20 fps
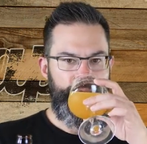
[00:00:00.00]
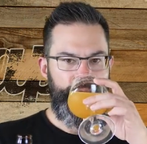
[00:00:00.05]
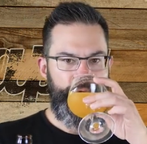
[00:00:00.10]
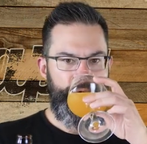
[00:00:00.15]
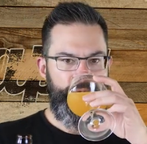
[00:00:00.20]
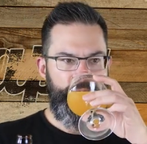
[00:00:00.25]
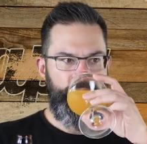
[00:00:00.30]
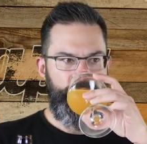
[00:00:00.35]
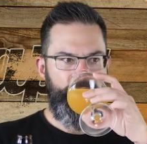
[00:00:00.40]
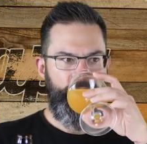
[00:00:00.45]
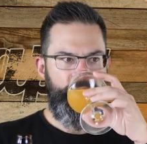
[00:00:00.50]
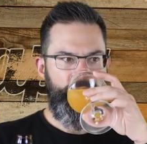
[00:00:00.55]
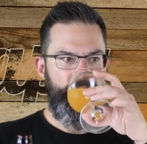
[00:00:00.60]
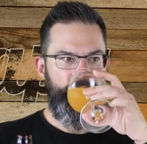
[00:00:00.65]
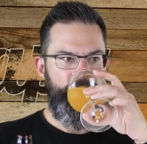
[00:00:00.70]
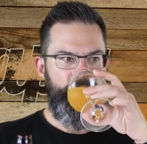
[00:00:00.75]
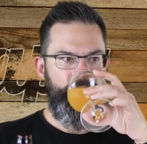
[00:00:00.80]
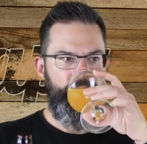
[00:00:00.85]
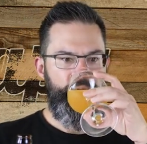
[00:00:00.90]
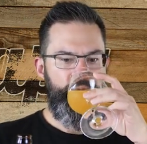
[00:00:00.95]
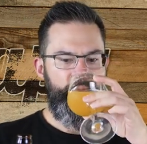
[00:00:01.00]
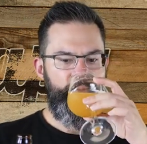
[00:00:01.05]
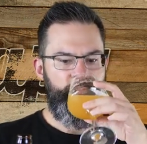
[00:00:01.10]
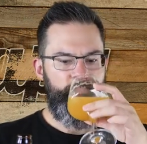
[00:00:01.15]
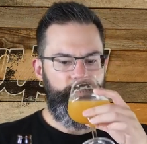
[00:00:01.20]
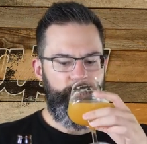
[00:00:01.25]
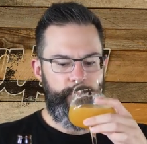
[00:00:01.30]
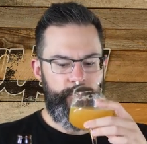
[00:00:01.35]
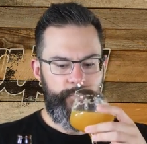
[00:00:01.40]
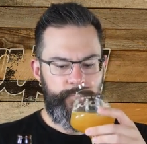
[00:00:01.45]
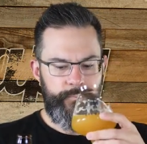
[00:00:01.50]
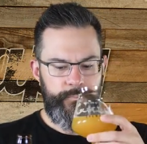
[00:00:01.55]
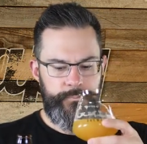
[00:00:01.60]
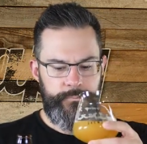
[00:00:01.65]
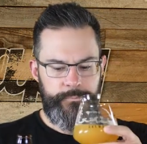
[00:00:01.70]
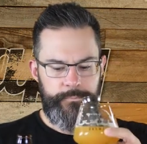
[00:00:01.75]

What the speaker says: [no speech]